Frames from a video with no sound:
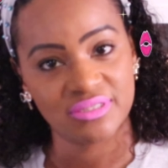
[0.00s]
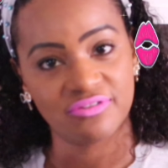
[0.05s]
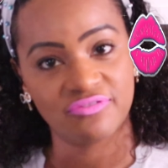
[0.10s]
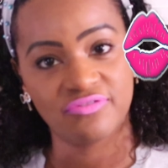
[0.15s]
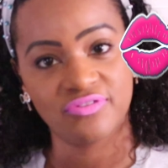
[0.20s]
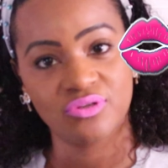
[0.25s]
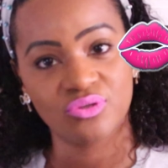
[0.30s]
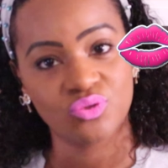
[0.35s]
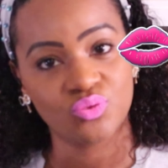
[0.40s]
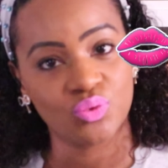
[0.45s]
It
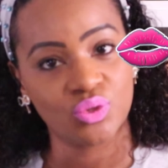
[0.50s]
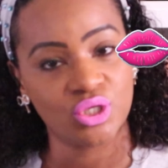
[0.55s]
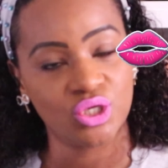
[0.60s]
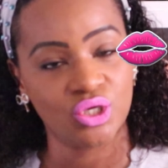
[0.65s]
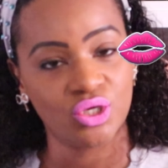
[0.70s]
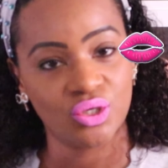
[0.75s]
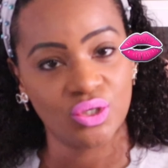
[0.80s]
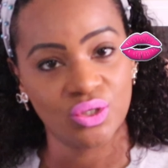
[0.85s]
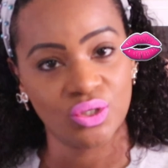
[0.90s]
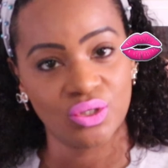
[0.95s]
feels really
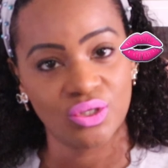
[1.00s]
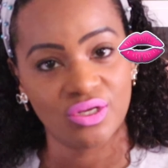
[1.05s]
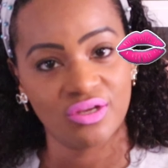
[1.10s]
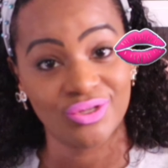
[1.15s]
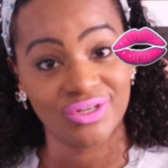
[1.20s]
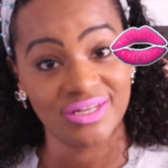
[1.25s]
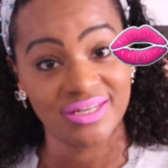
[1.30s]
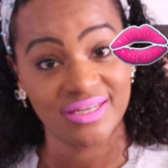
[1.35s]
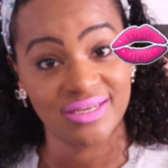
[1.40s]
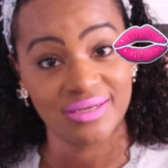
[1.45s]
good on
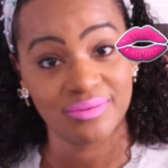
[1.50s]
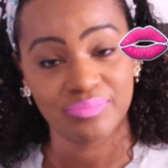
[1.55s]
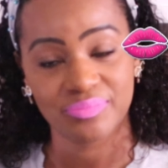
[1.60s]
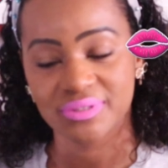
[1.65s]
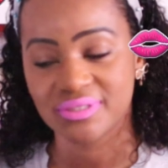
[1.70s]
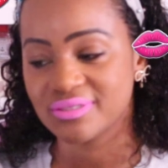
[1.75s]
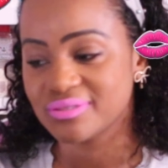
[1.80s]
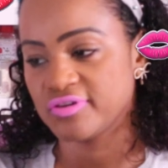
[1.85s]
the lips.